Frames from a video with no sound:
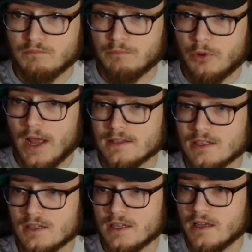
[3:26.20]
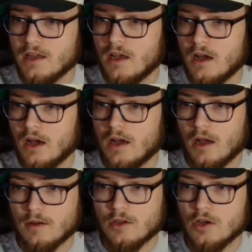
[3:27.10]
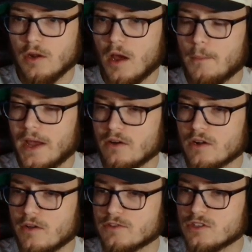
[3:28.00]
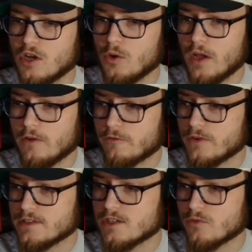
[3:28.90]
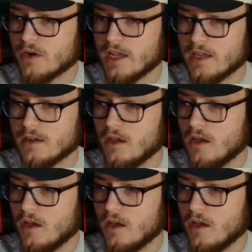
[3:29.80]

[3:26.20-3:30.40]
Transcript: practically a good amount of snow and freezing rain